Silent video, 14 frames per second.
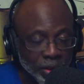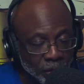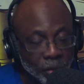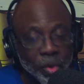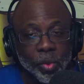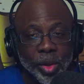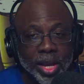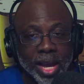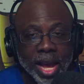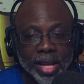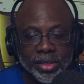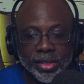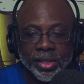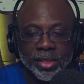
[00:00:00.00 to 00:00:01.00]
We
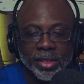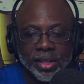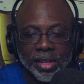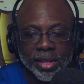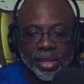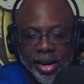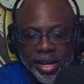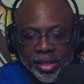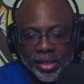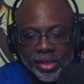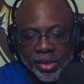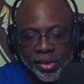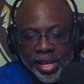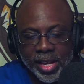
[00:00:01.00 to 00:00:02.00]
got you. All right,
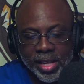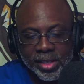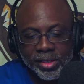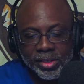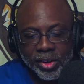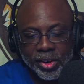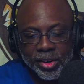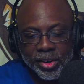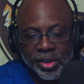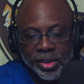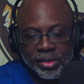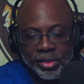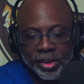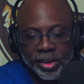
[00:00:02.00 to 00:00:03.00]
go ahead and turn your turret